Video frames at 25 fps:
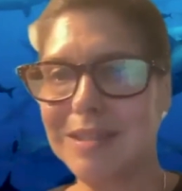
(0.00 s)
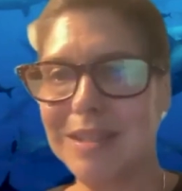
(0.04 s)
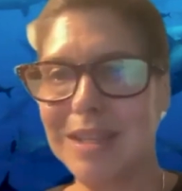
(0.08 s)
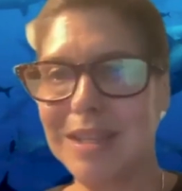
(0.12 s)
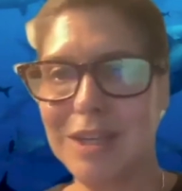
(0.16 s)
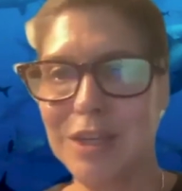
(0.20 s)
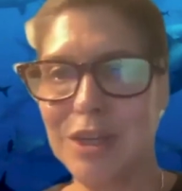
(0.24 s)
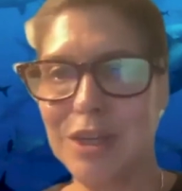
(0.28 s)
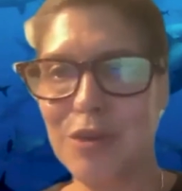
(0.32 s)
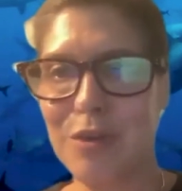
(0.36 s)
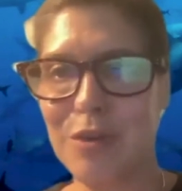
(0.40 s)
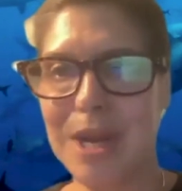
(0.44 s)

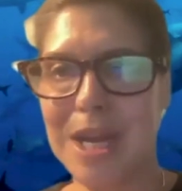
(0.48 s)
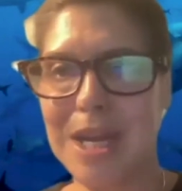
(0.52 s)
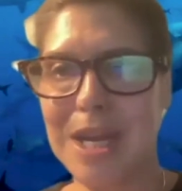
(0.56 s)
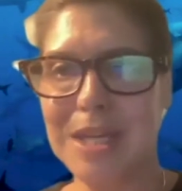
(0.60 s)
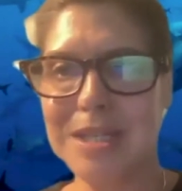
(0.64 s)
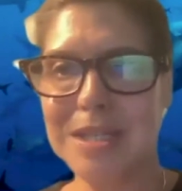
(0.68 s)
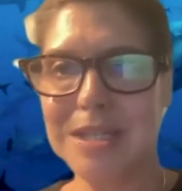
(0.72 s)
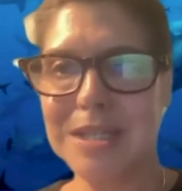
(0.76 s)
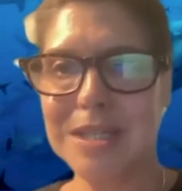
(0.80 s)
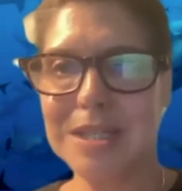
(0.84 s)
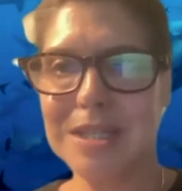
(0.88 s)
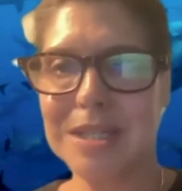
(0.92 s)

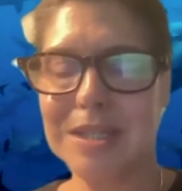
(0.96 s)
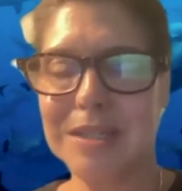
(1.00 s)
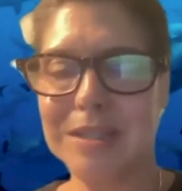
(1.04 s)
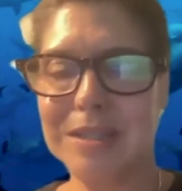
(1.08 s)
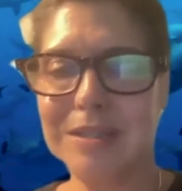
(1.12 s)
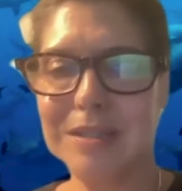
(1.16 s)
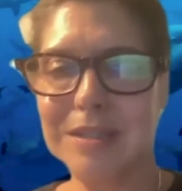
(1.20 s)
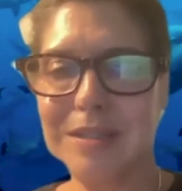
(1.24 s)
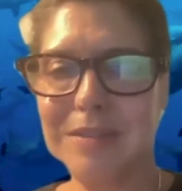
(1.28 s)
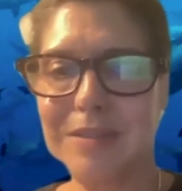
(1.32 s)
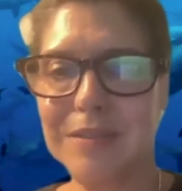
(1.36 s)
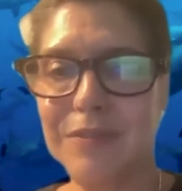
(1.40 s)
ingrained
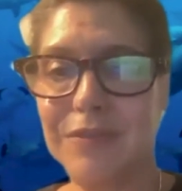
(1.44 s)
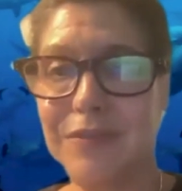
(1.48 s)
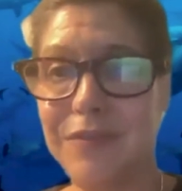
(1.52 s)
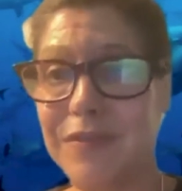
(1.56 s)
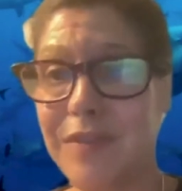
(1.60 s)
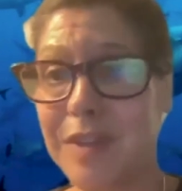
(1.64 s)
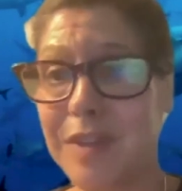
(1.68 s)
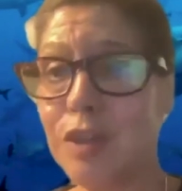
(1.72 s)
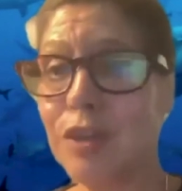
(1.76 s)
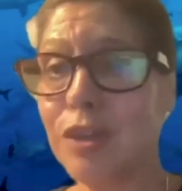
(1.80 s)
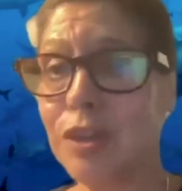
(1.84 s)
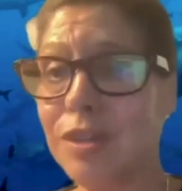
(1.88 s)

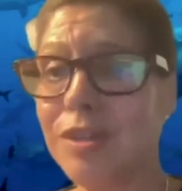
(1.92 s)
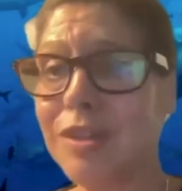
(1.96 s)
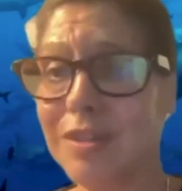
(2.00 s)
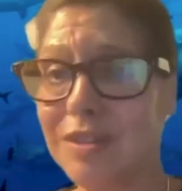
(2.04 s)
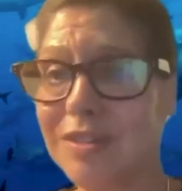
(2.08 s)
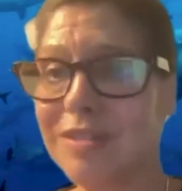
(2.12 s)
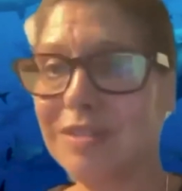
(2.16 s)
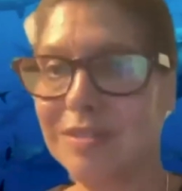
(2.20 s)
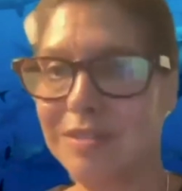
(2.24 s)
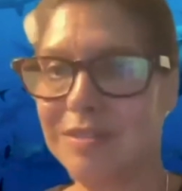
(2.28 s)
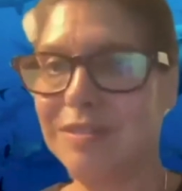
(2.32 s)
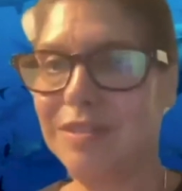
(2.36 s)
fear
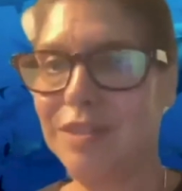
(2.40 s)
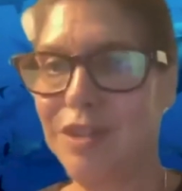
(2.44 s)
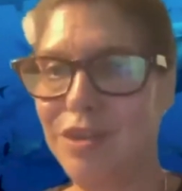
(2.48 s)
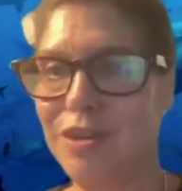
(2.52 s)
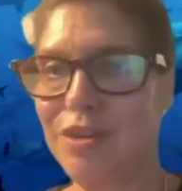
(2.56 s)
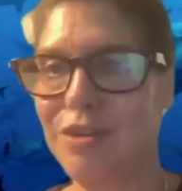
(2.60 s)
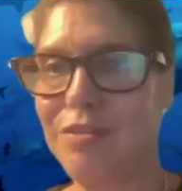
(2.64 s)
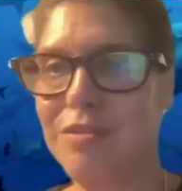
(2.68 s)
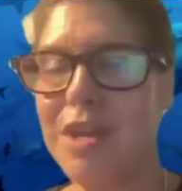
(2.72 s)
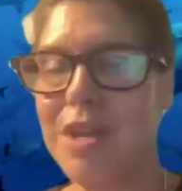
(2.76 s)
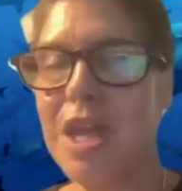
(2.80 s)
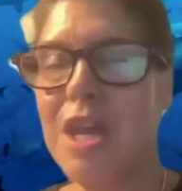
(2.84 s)
you
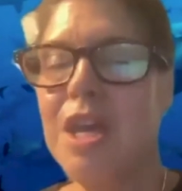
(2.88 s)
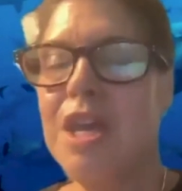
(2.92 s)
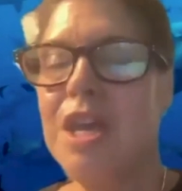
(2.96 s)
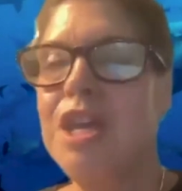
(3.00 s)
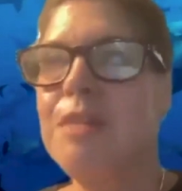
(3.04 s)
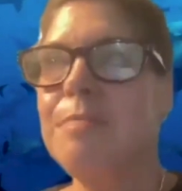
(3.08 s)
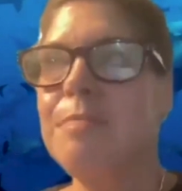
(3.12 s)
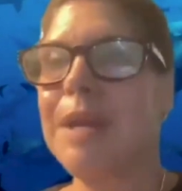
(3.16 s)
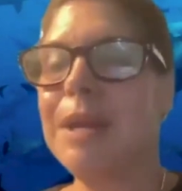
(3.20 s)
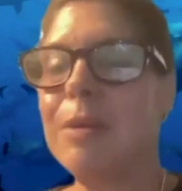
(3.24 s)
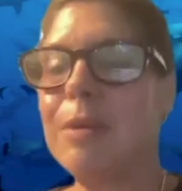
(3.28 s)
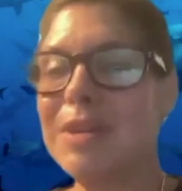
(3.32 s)
know
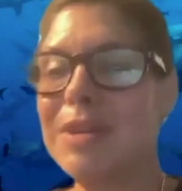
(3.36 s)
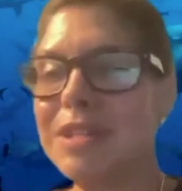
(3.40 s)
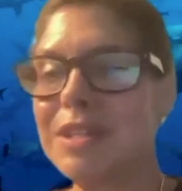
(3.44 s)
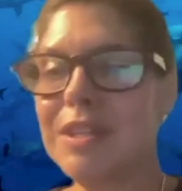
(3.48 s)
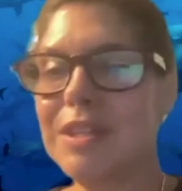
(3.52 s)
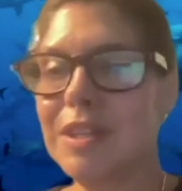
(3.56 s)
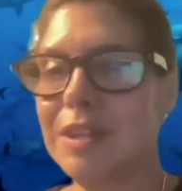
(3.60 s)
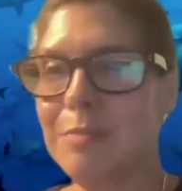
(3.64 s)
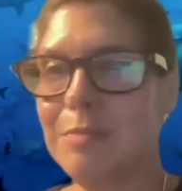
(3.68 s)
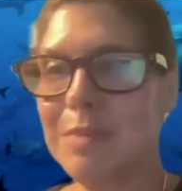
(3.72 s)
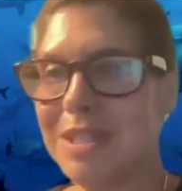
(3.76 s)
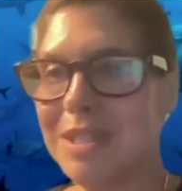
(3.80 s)
but i wasn't
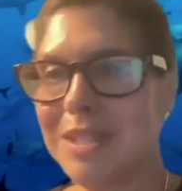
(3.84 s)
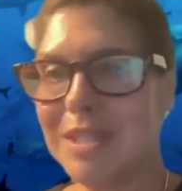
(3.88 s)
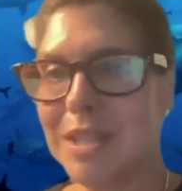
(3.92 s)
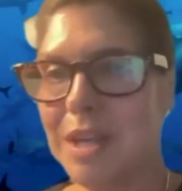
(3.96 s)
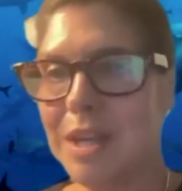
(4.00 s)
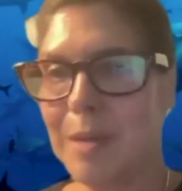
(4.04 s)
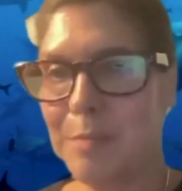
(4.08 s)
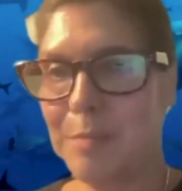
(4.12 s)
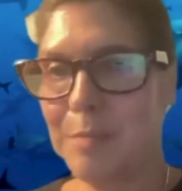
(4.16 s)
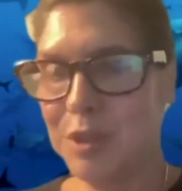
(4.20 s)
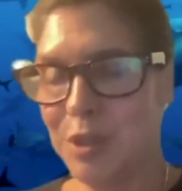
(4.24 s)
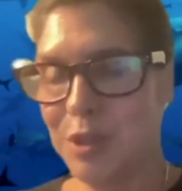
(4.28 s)
going to miss the
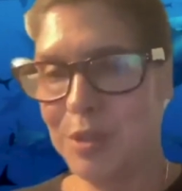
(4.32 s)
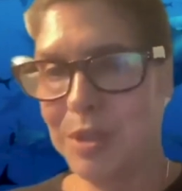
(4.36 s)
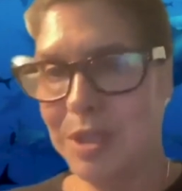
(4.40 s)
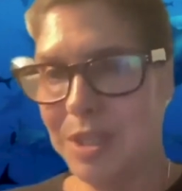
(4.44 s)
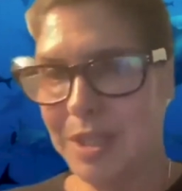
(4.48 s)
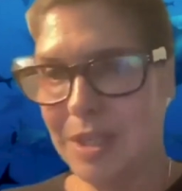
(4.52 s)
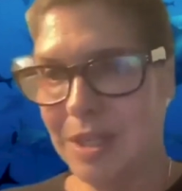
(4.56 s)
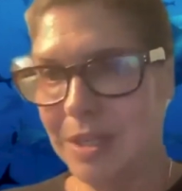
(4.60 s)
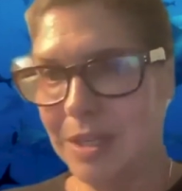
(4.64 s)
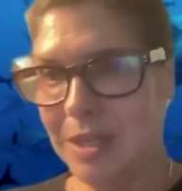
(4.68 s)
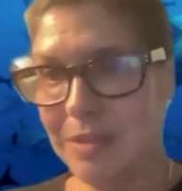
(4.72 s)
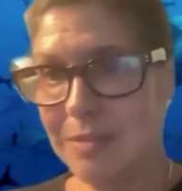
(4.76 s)

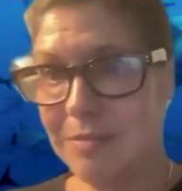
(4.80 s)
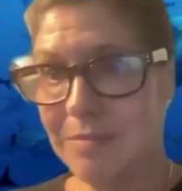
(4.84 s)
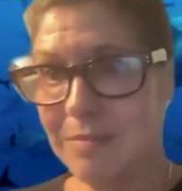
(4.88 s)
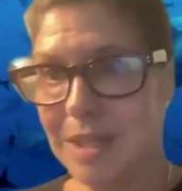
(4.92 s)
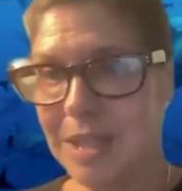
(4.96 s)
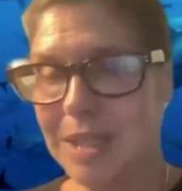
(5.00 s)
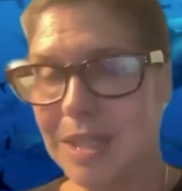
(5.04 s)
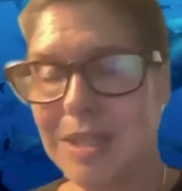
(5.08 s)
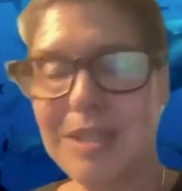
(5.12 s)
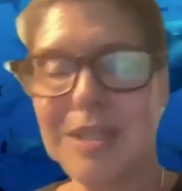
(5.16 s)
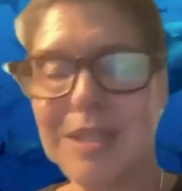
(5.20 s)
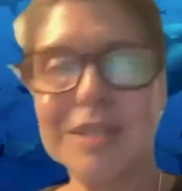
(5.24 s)
opportunity
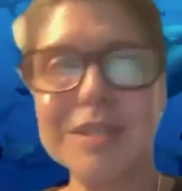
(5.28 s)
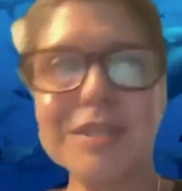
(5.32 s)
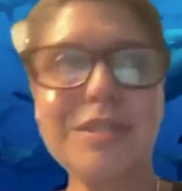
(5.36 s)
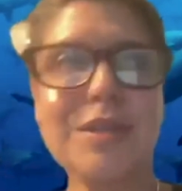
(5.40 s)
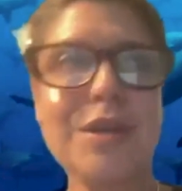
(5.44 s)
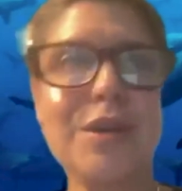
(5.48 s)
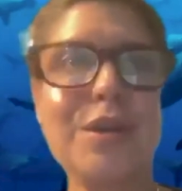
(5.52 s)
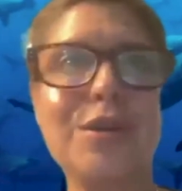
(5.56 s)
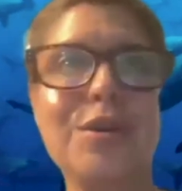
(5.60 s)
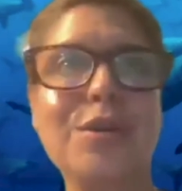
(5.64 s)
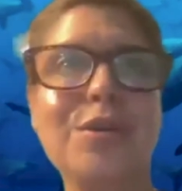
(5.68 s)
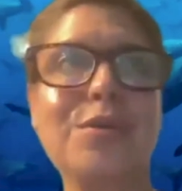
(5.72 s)
right
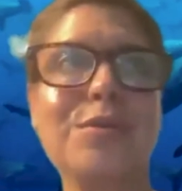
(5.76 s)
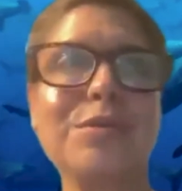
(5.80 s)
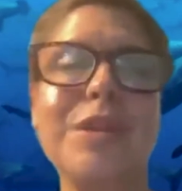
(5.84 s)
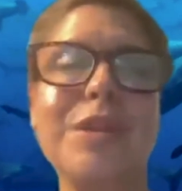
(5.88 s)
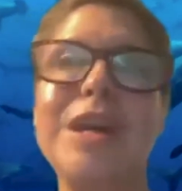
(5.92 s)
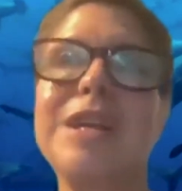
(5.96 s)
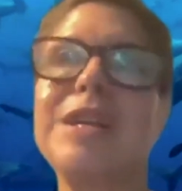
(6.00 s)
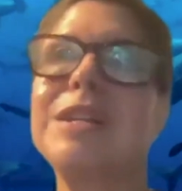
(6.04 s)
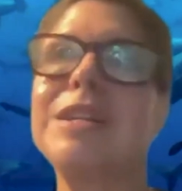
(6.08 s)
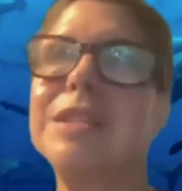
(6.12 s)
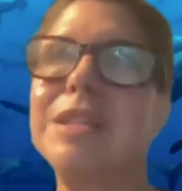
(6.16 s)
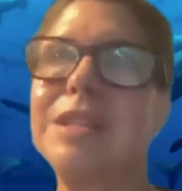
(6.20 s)
so
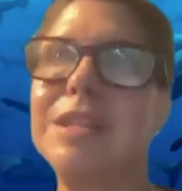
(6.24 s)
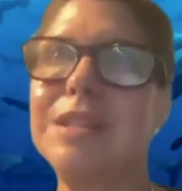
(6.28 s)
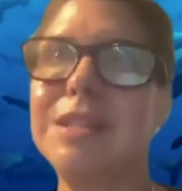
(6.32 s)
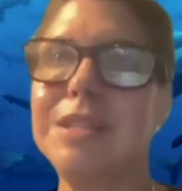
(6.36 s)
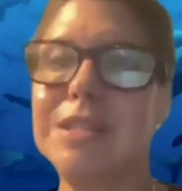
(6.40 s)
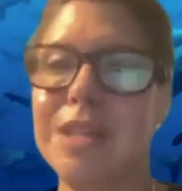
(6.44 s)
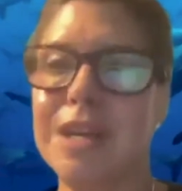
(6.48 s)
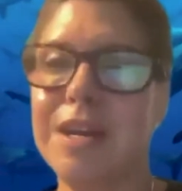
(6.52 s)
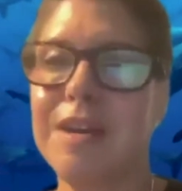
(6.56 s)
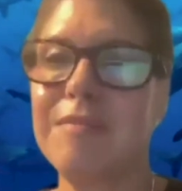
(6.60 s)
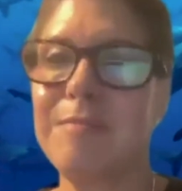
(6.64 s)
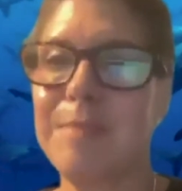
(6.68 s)
luckily the
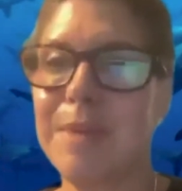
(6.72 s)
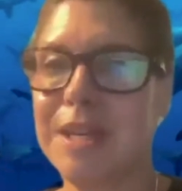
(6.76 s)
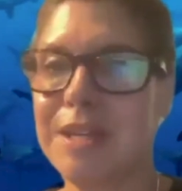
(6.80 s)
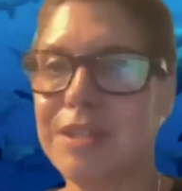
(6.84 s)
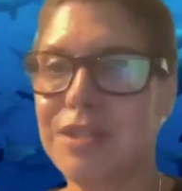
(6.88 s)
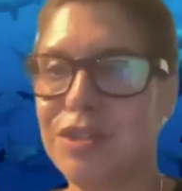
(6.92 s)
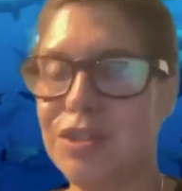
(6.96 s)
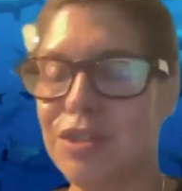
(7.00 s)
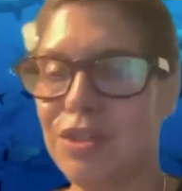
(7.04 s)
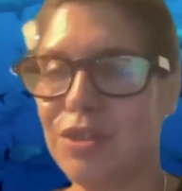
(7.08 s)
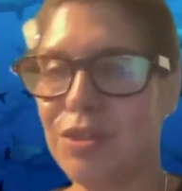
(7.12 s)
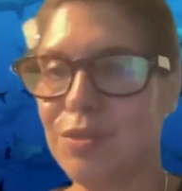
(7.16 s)
dive
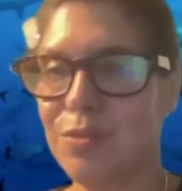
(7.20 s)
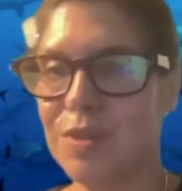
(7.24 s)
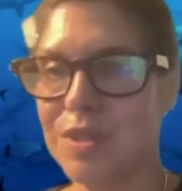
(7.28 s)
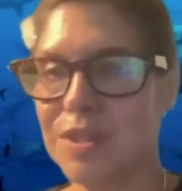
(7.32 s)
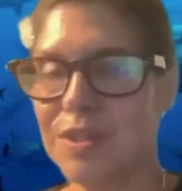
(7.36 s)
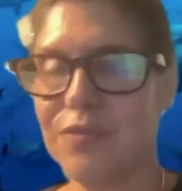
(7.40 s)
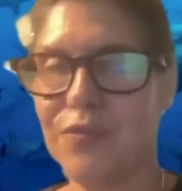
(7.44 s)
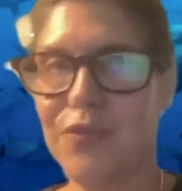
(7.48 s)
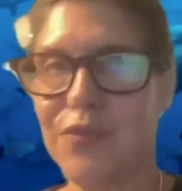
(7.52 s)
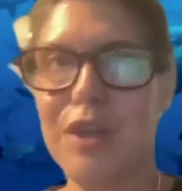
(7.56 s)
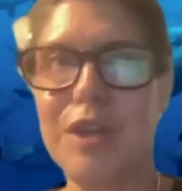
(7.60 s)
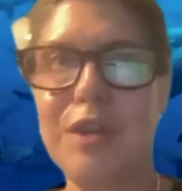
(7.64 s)
master was
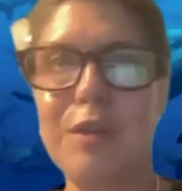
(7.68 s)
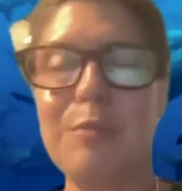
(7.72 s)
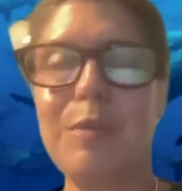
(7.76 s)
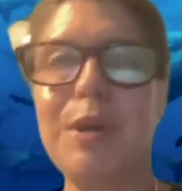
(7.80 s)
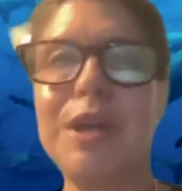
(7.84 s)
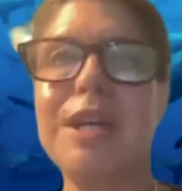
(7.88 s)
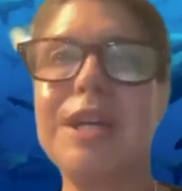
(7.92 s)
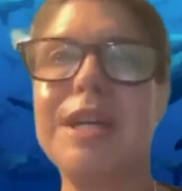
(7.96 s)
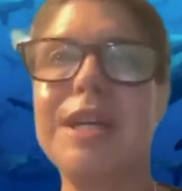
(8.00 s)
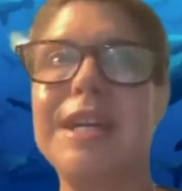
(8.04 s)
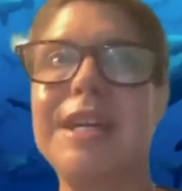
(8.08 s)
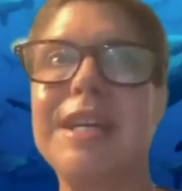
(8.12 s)
a friend of
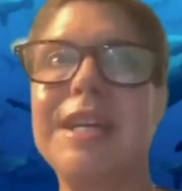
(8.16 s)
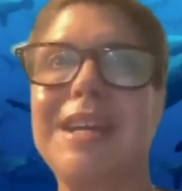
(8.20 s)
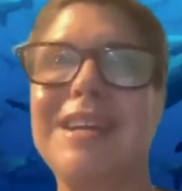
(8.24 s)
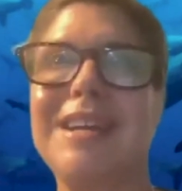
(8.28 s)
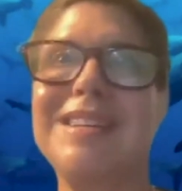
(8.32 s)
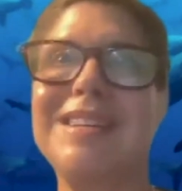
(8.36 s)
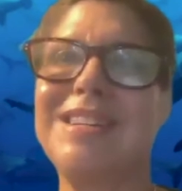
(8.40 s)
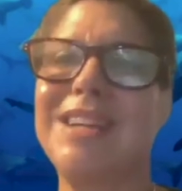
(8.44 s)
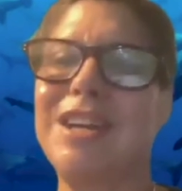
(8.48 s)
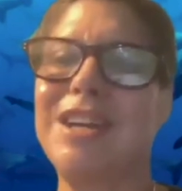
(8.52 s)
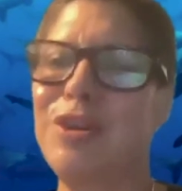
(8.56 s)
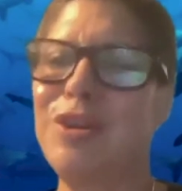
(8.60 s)
mine
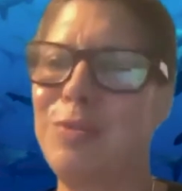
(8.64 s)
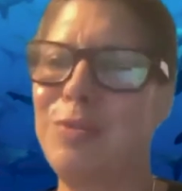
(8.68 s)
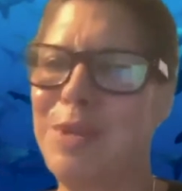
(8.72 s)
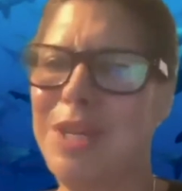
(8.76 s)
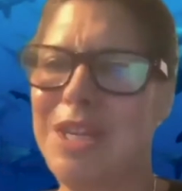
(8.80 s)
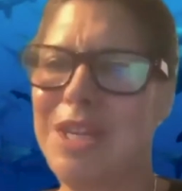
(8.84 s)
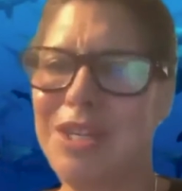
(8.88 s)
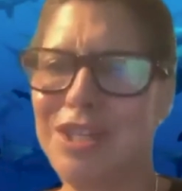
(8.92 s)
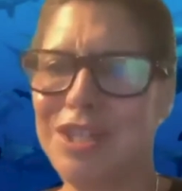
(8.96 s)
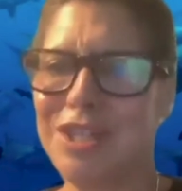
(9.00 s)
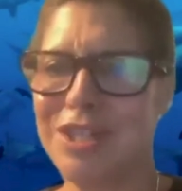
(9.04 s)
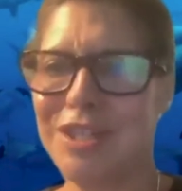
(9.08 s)
and tiger
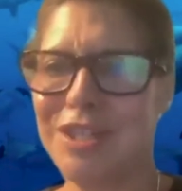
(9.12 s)
beach